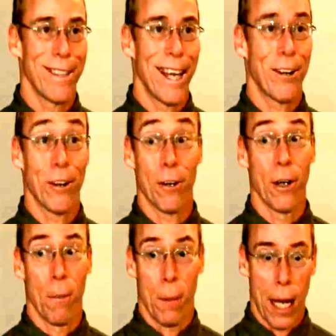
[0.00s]
that
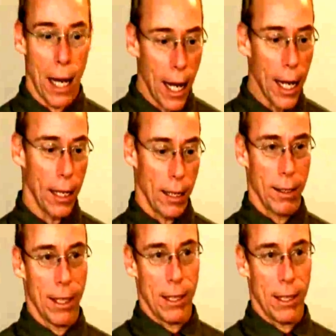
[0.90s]
are behind